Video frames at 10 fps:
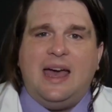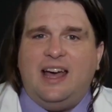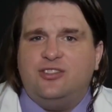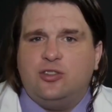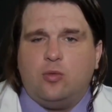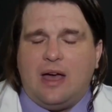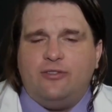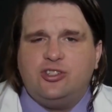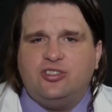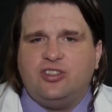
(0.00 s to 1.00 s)
As the
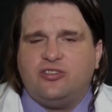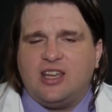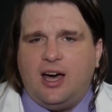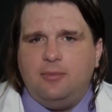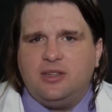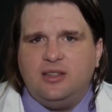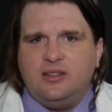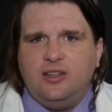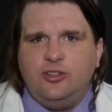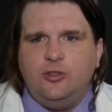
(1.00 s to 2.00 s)
ravages of time
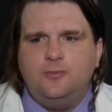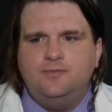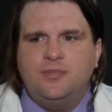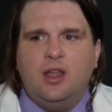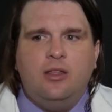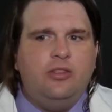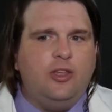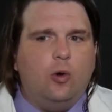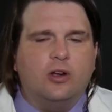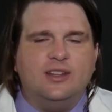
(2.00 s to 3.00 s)
continue,
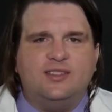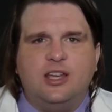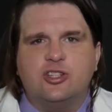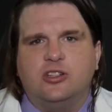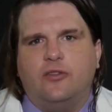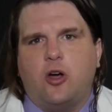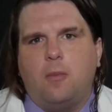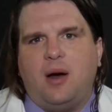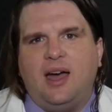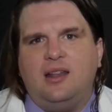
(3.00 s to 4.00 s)
The organization of our
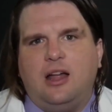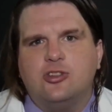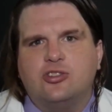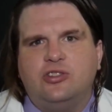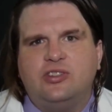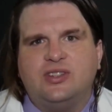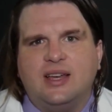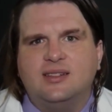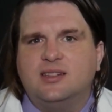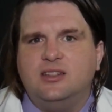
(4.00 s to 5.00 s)
biological
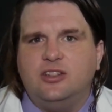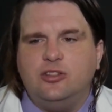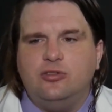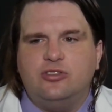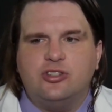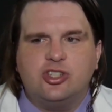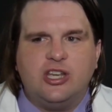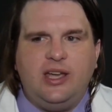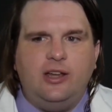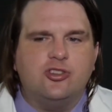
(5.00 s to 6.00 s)
sex continues to
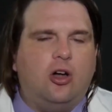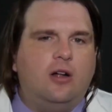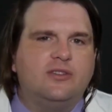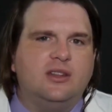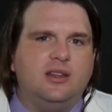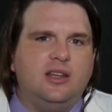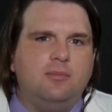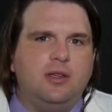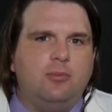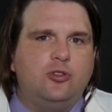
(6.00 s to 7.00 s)
change, often
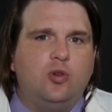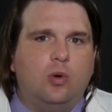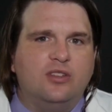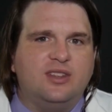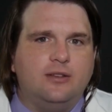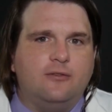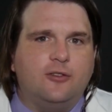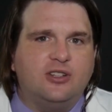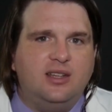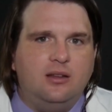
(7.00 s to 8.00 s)
leading people towards
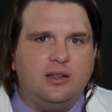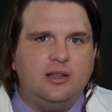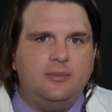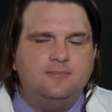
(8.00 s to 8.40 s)
infertility.